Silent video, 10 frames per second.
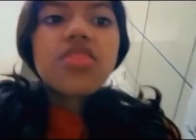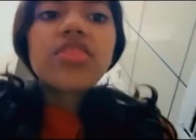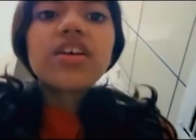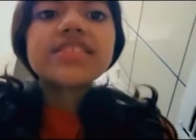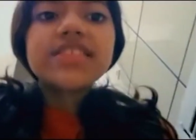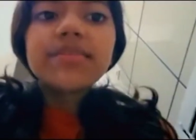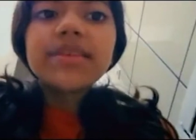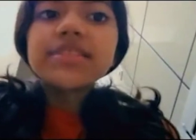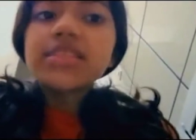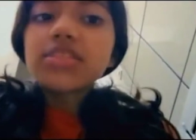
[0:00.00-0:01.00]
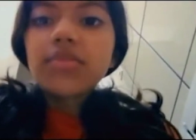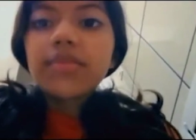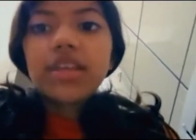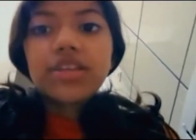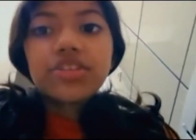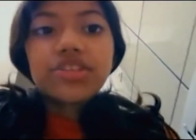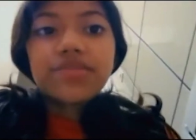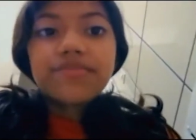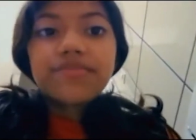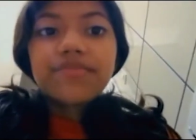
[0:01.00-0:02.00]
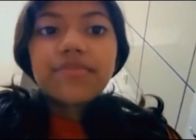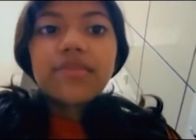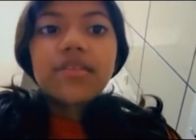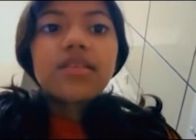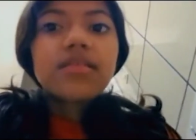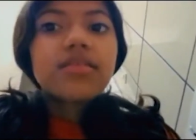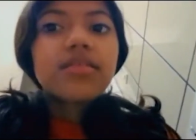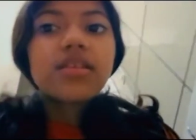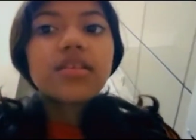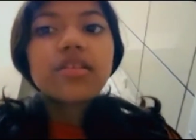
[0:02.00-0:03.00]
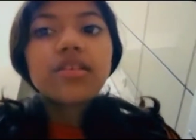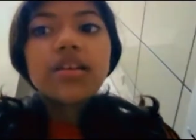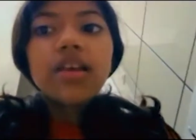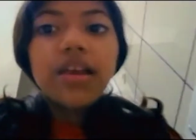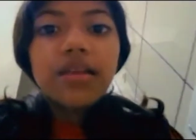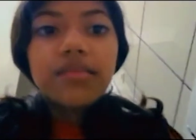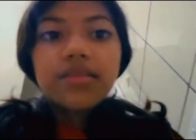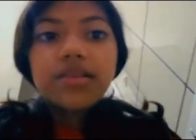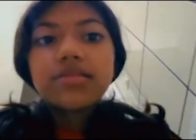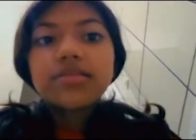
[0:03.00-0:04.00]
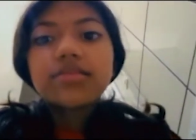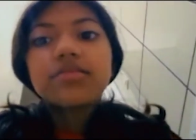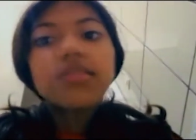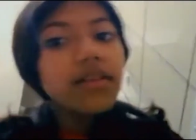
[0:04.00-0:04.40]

The D means discrimination. The N means not